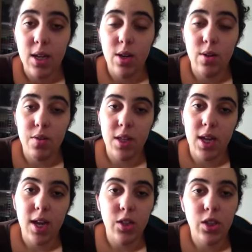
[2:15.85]
you know, if the
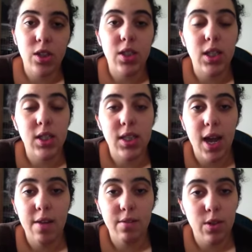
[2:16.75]
cashier and the
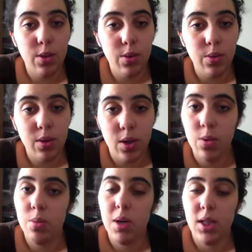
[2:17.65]
staff knew
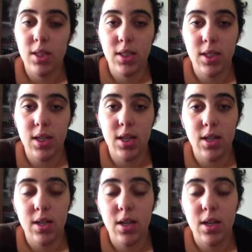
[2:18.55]
their own policy and